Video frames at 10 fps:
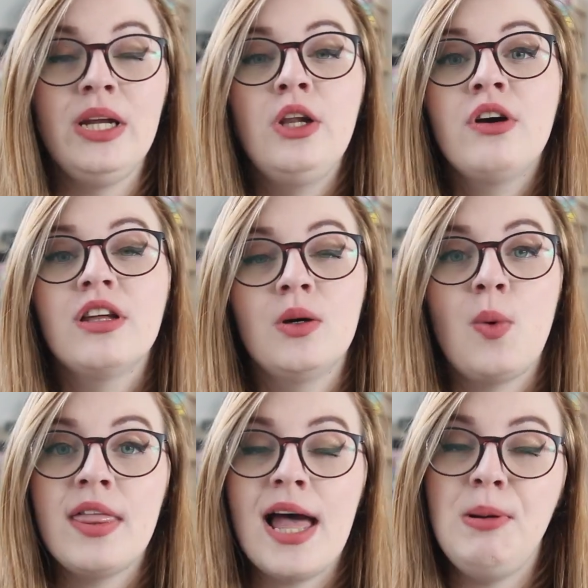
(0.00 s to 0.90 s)
we look at the
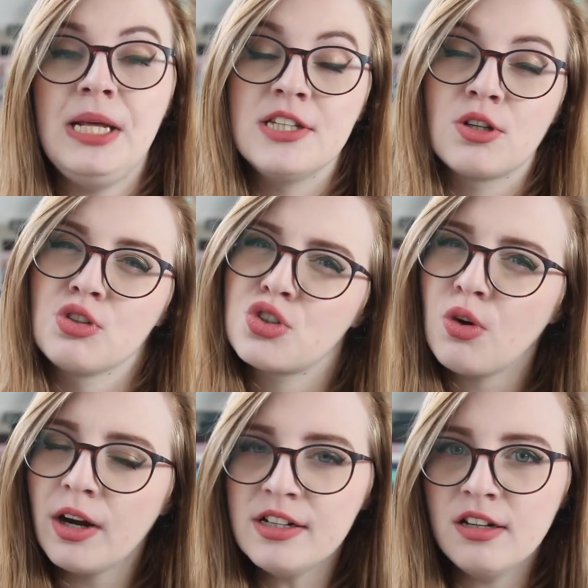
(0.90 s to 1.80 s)
way that Emily has
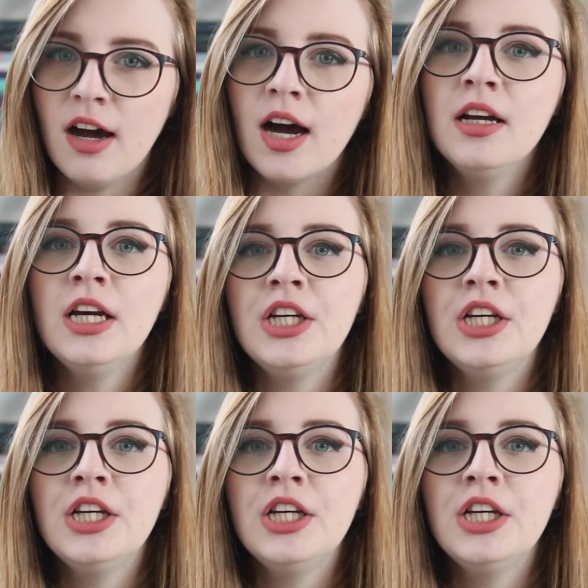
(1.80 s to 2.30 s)
constructed her,